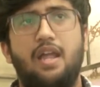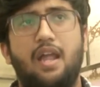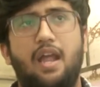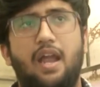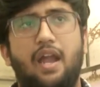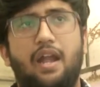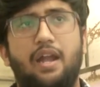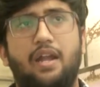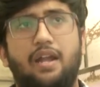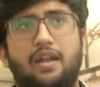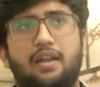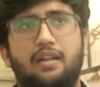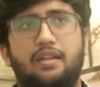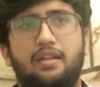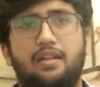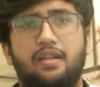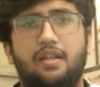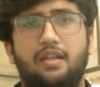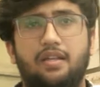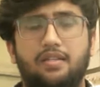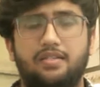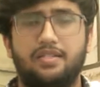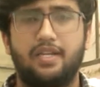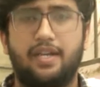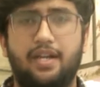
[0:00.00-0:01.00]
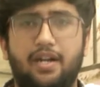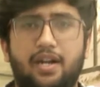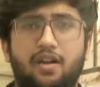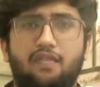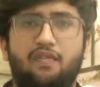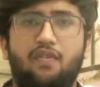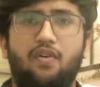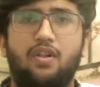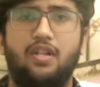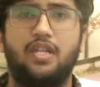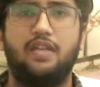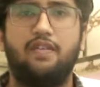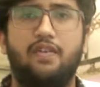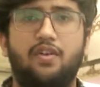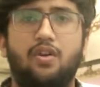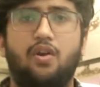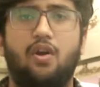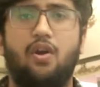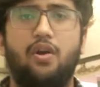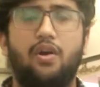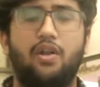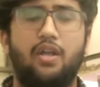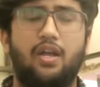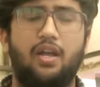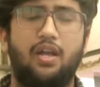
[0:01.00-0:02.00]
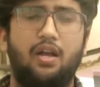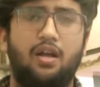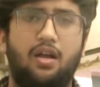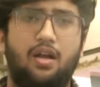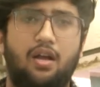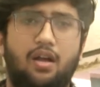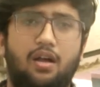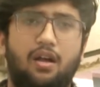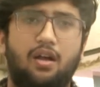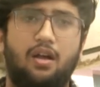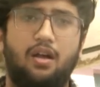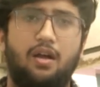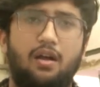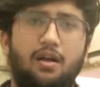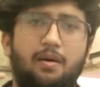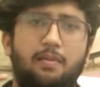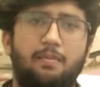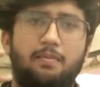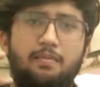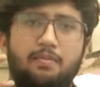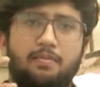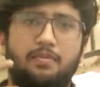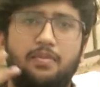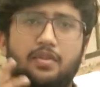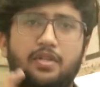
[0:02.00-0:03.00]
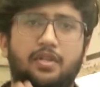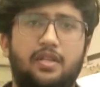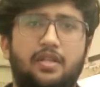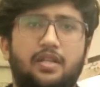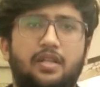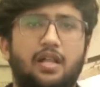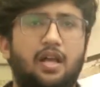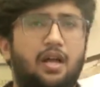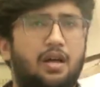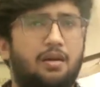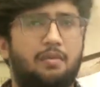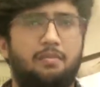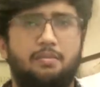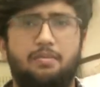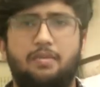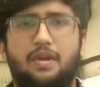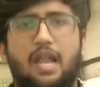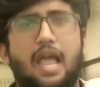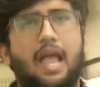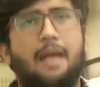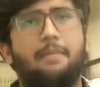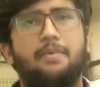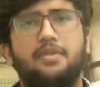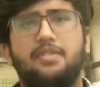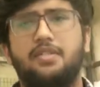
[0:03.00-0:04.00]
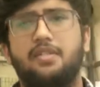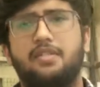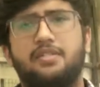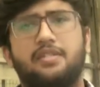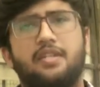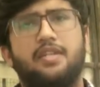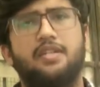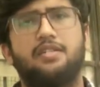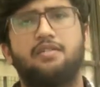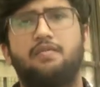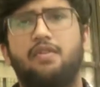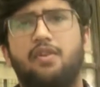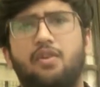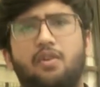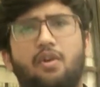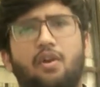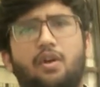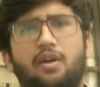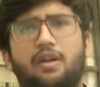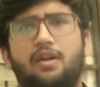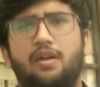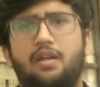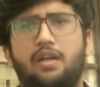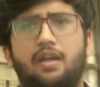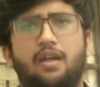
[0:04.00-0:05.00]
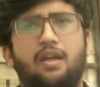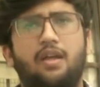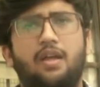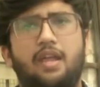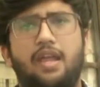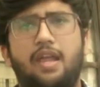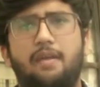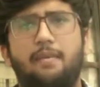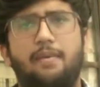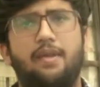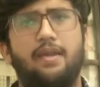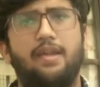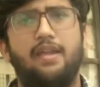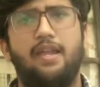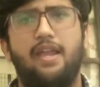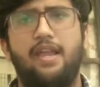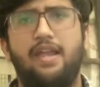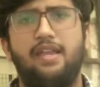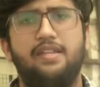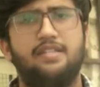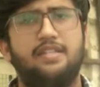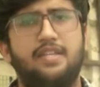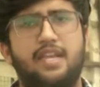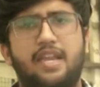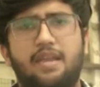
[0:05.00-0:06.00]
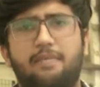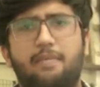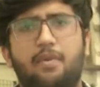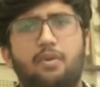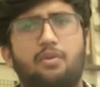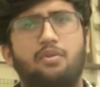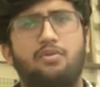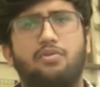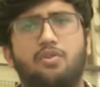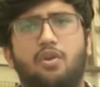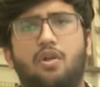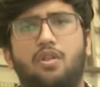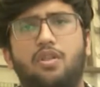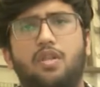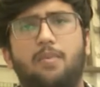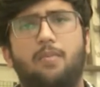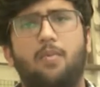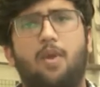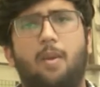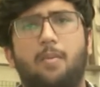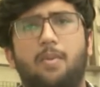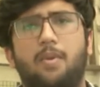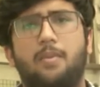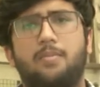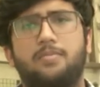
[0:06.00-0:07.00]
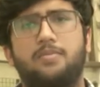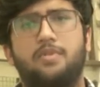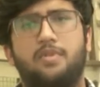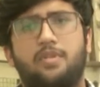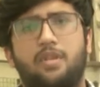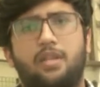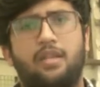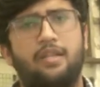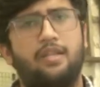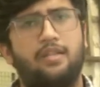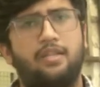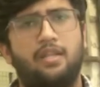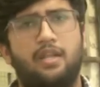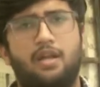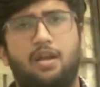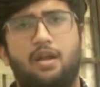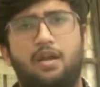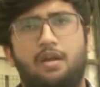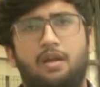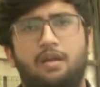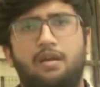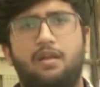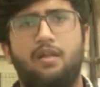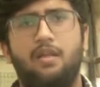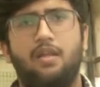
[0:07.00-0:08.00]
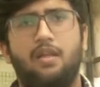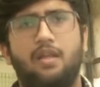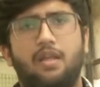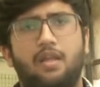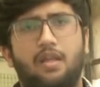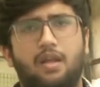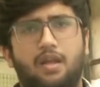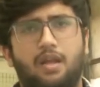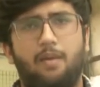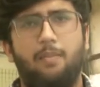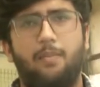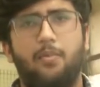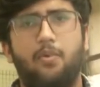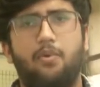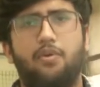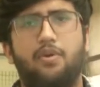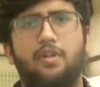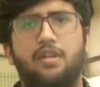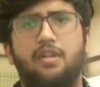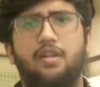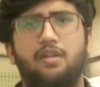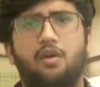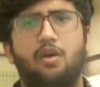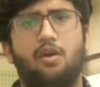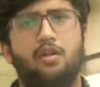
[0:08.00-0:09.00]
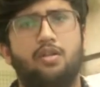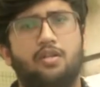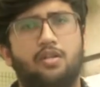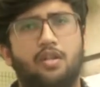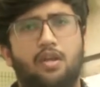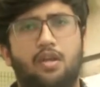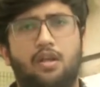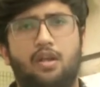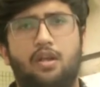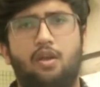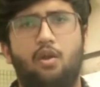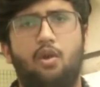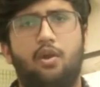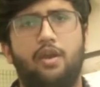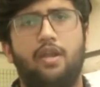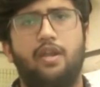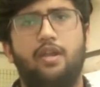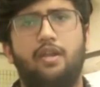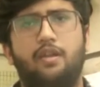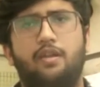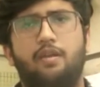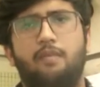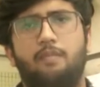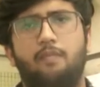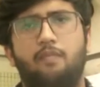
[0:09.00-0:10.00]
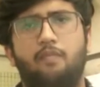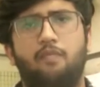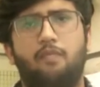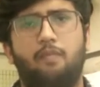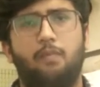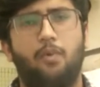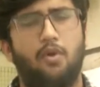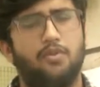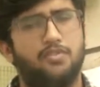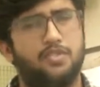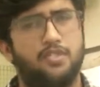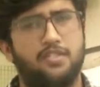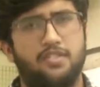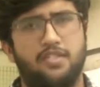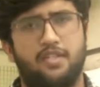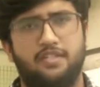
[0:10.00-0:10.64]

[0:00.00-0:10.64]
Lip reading: And second of all, they were not the lab assistants were not easily able to solve the problems in the computer or the login process,